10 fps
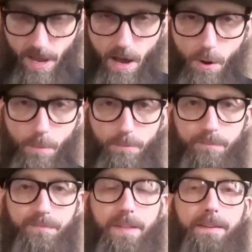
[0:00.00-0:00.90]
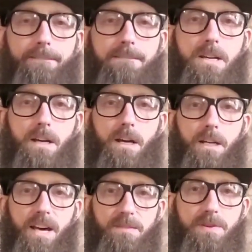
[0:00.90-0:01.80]
Now,
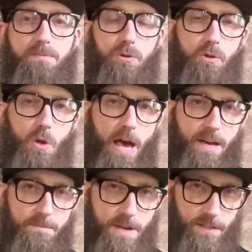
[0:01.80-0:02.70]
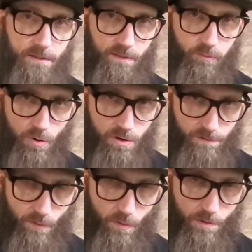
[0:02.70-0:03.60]
a lot of people don't know how to make this
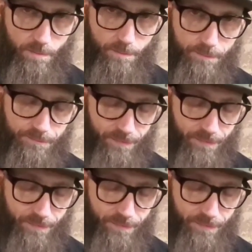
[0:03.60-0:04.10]
work for them.